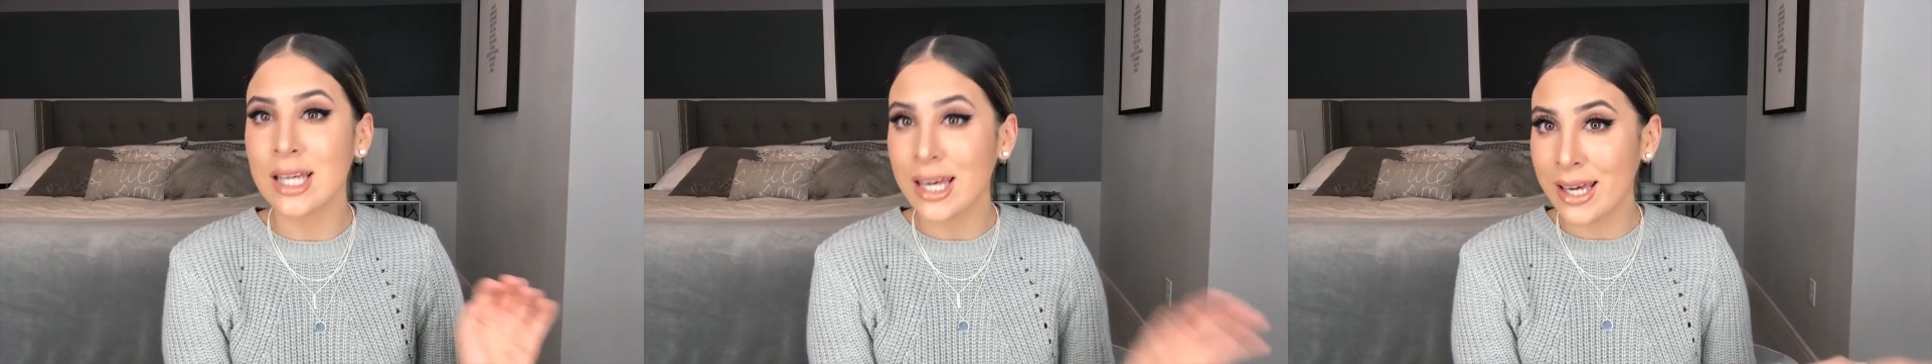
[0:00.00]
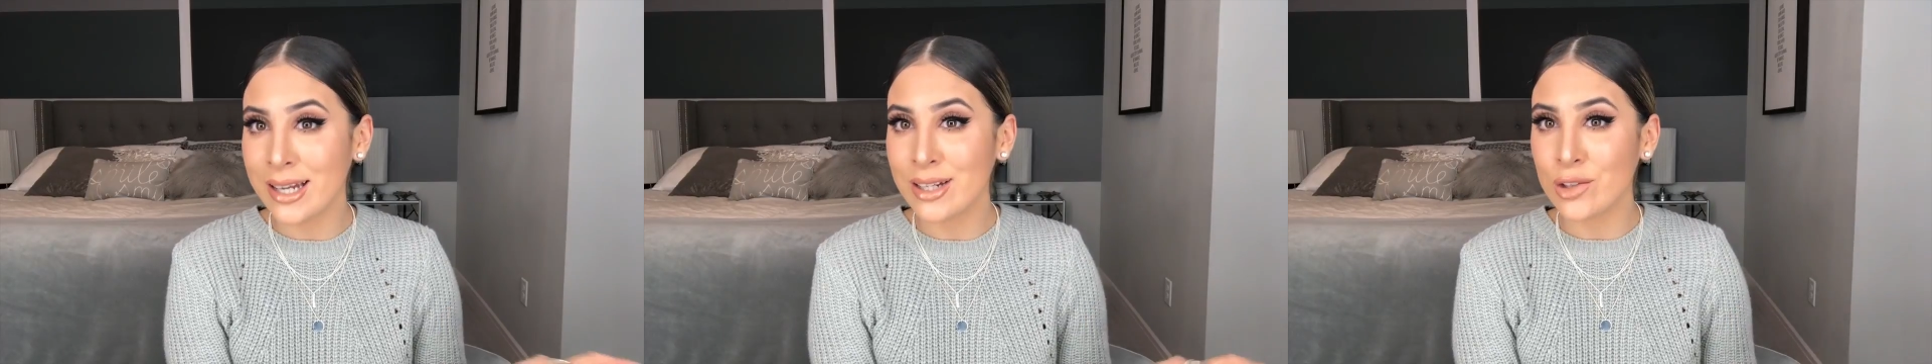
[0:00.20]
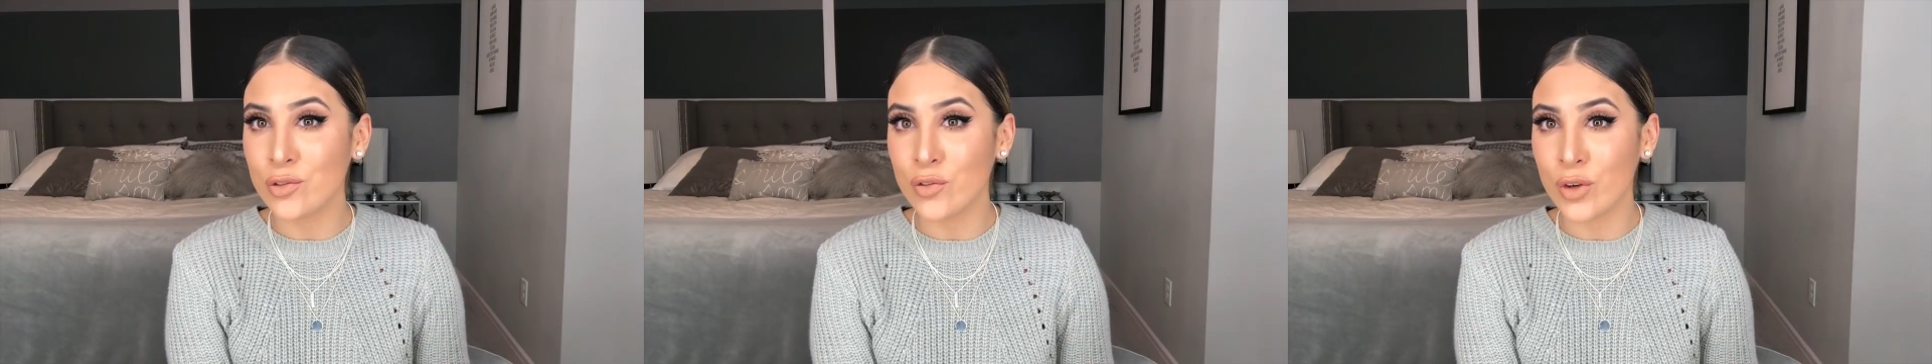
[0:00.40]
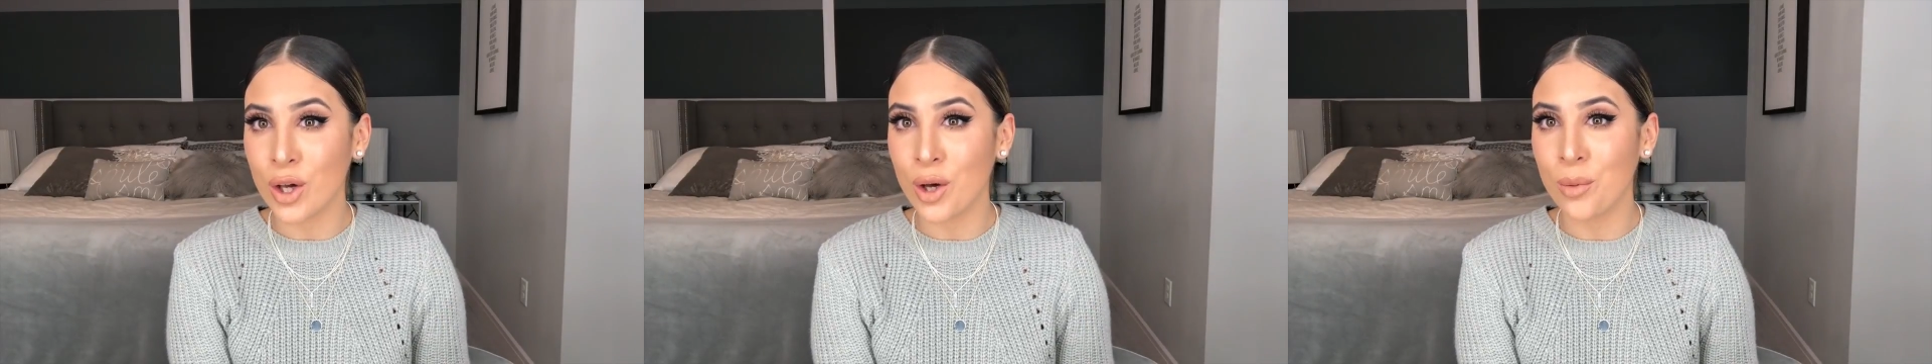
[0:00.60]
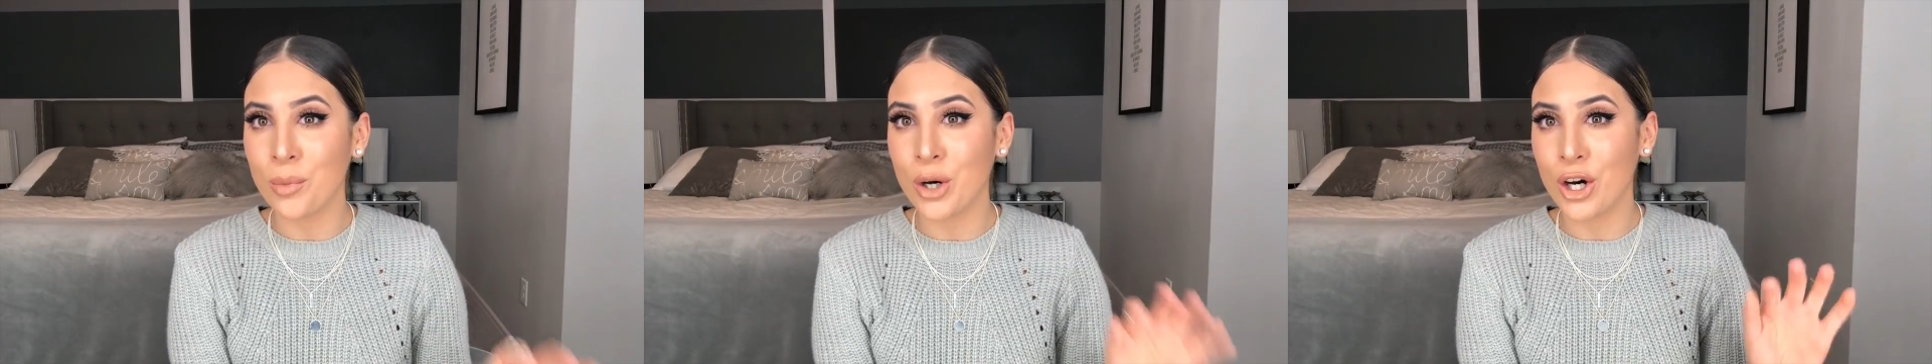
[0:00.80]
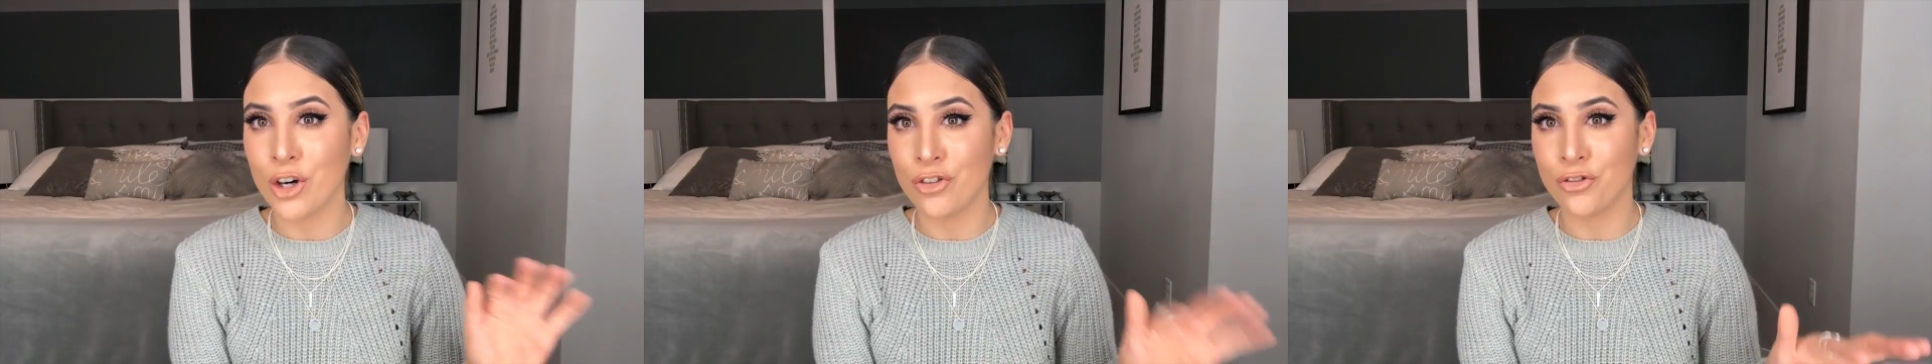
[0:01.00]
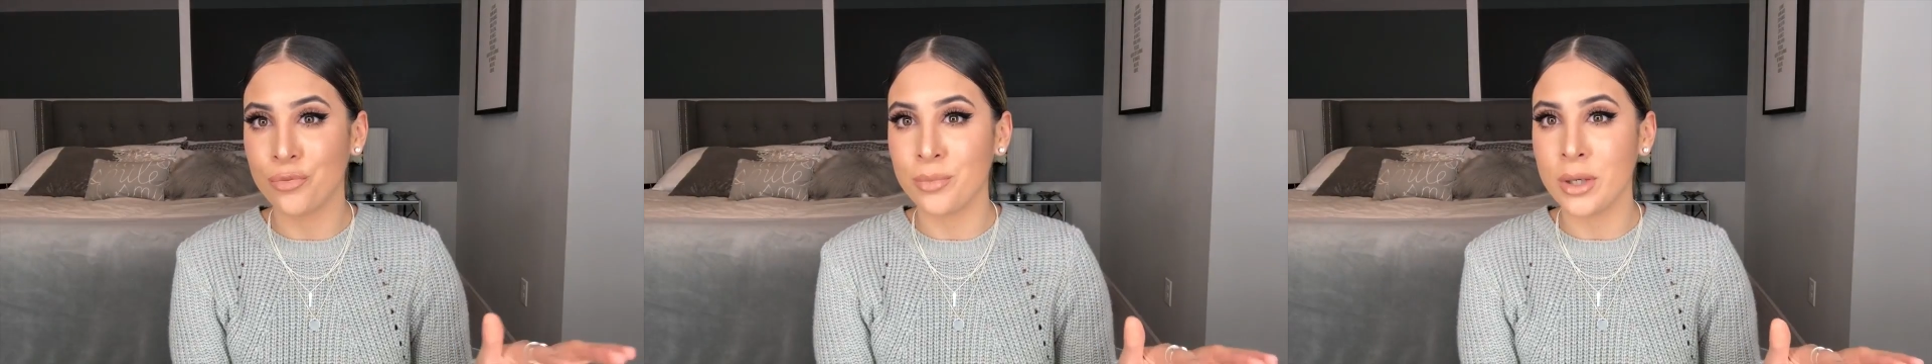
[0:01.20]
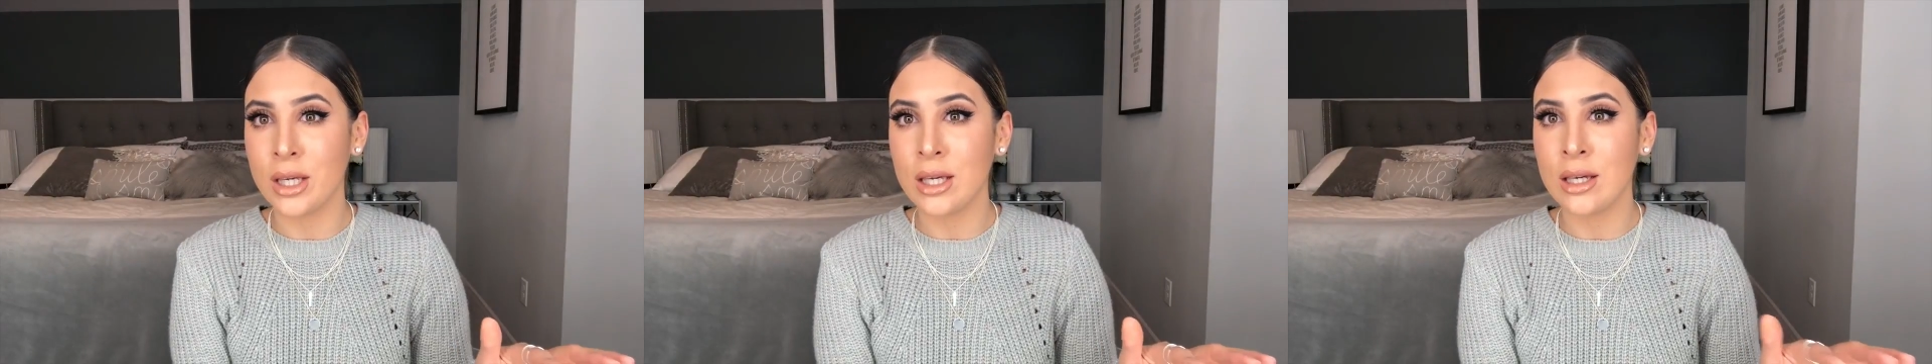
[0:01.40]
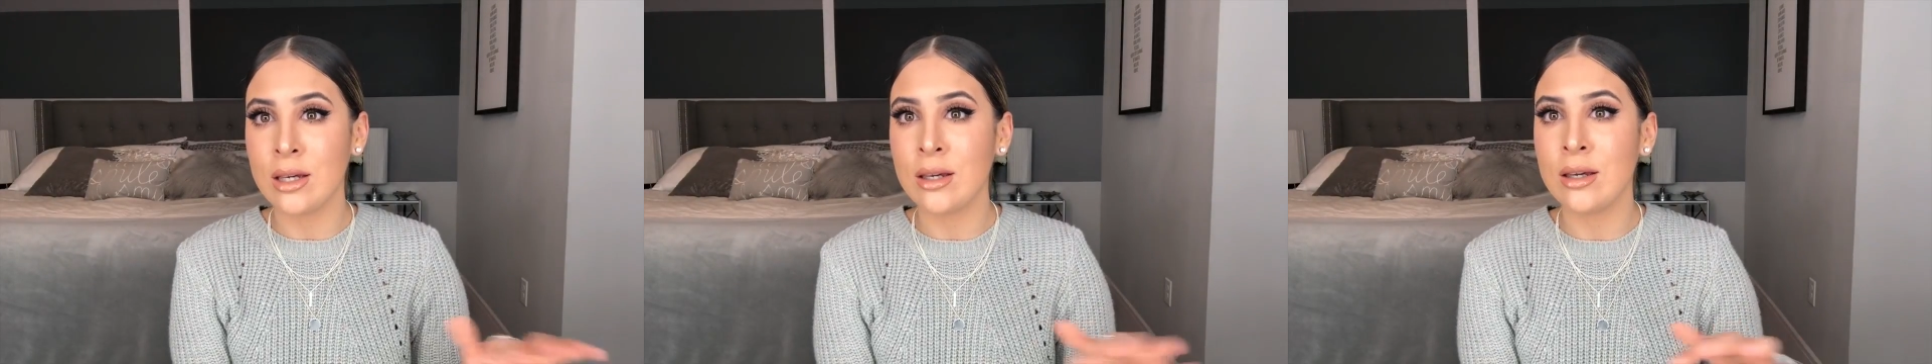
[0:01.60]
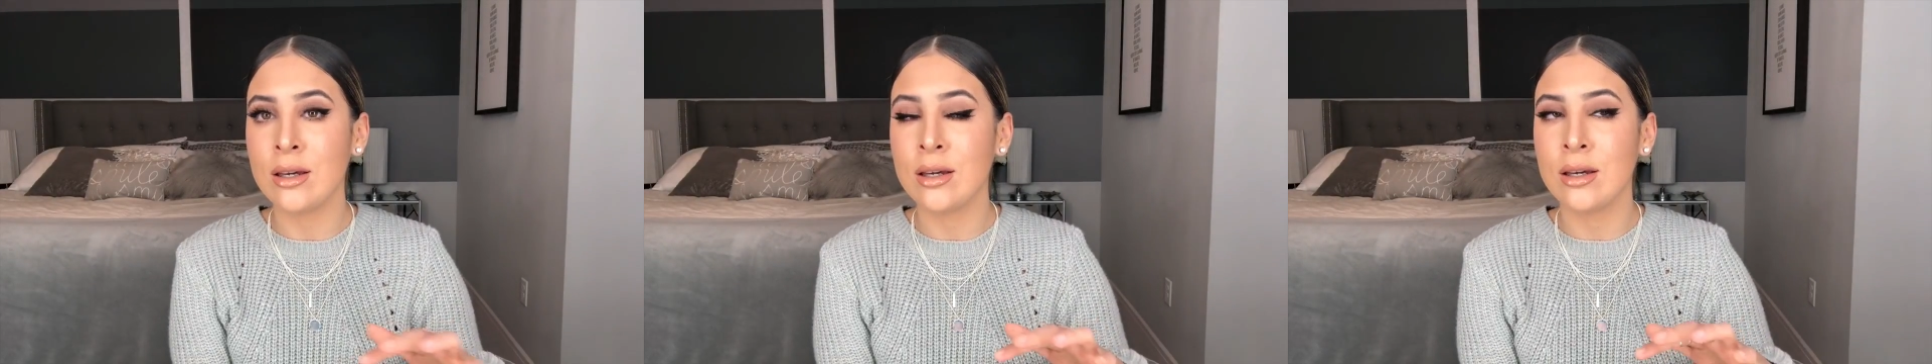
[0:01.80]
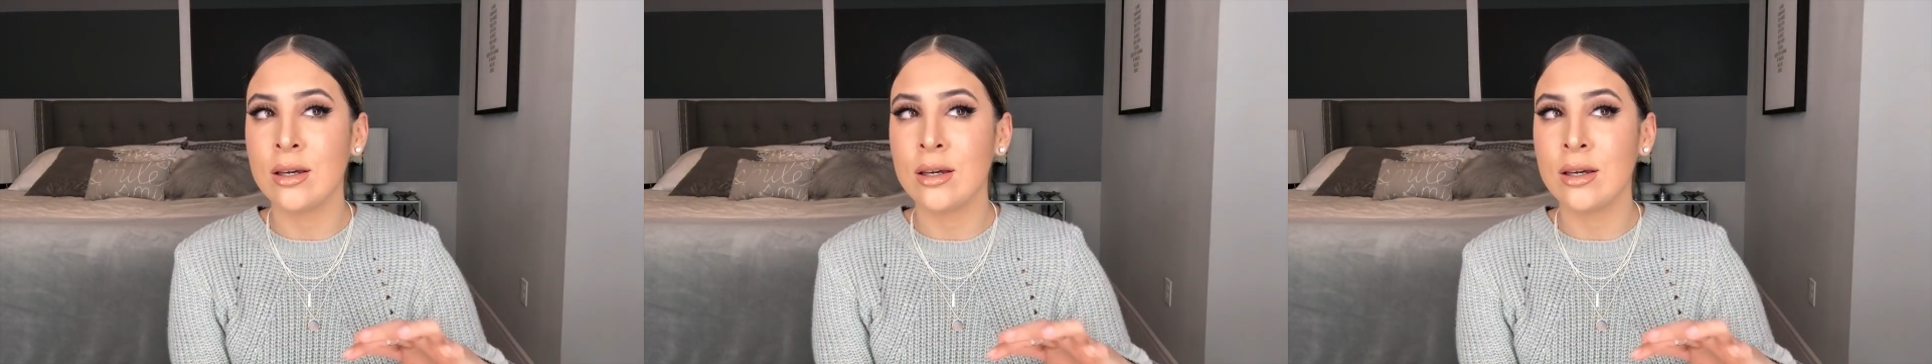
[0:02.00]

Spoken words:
get any film of me